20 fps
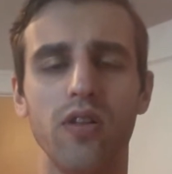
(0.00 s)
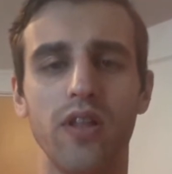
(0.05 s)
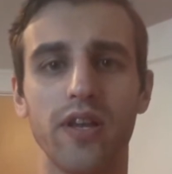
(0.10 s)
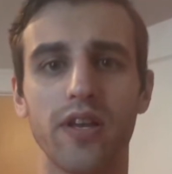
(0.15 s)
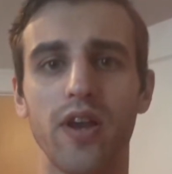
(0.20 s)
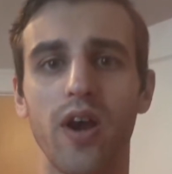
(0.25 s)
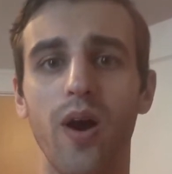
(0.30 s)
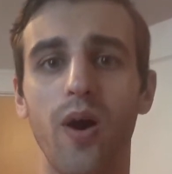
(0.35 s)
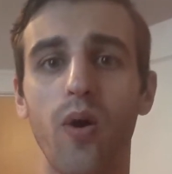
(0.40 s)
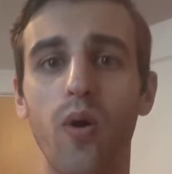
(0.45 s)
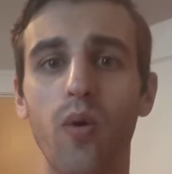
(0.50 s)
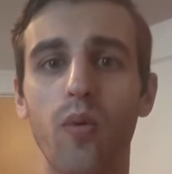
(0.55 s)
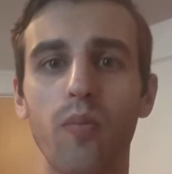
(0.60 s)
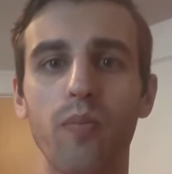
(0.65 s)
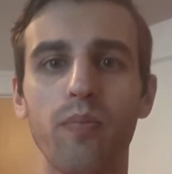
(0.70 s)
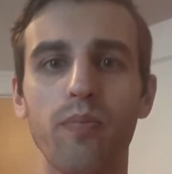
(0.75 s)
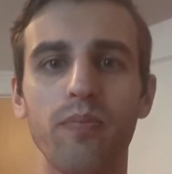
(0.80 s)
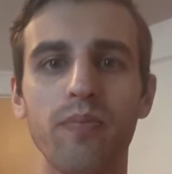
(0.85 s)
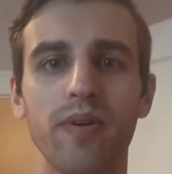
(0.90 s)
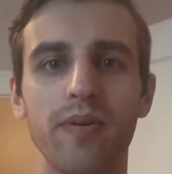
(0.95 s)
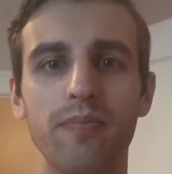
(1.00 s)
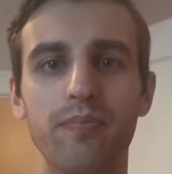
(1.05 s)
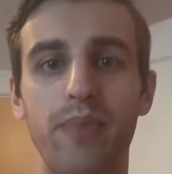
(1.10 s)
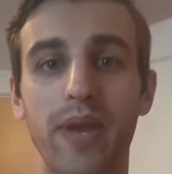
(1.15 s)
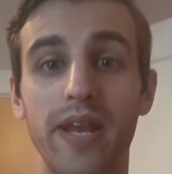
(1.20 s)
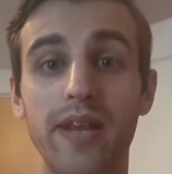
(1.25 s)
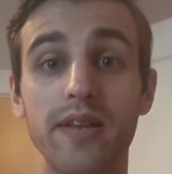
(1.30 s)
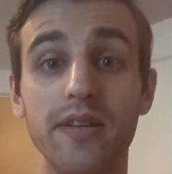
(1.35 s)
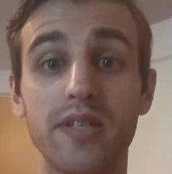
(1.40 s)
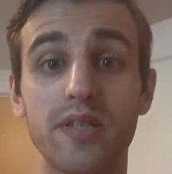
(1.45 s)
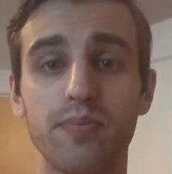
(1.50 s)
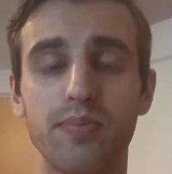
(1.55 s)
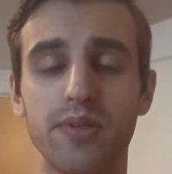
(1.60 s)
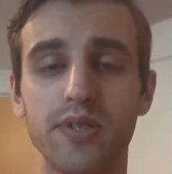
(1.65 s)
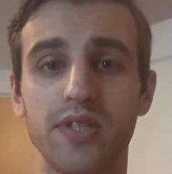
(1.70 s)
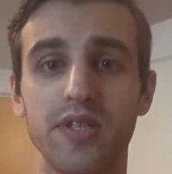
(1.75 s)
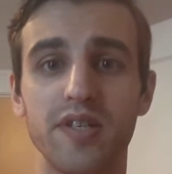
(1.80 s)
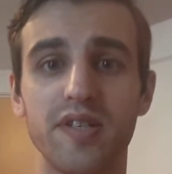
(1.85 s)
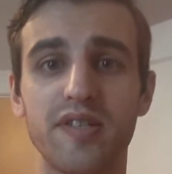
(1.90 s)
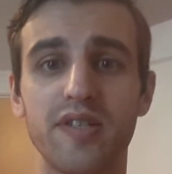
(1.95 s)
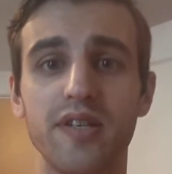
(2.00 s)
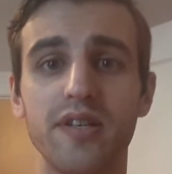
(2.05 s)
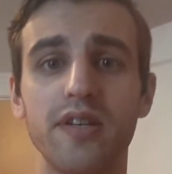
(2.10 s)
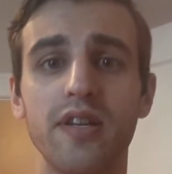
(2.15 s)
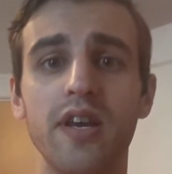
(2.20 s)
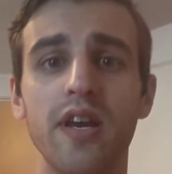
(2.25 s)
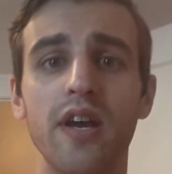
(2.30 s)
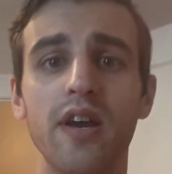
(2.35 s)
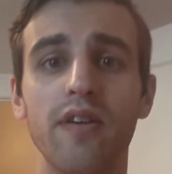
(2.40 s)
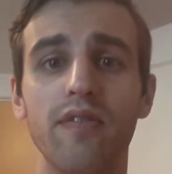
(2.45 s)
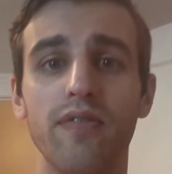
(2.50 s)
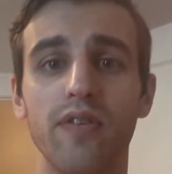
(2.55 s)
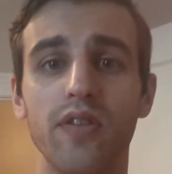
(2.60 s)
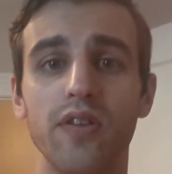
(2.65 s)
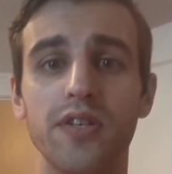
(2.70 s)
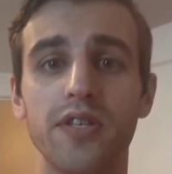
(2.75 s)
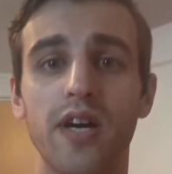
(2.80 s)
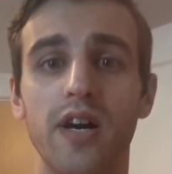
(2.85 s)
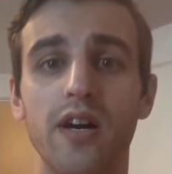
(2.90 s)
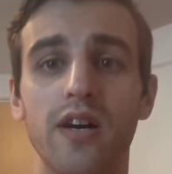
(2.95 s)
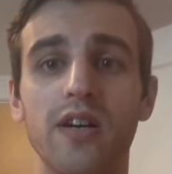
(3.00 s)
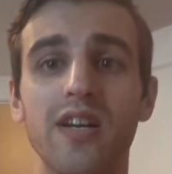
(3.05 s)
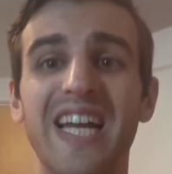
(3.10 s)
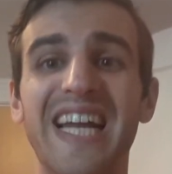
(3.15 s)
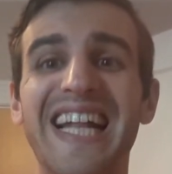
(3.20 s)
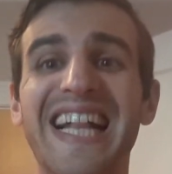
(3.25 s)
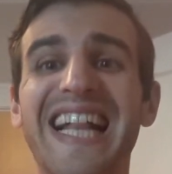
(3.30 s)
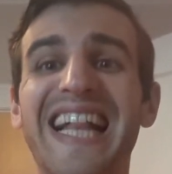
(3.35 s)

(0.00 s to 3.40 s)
like, home base position for the tongue.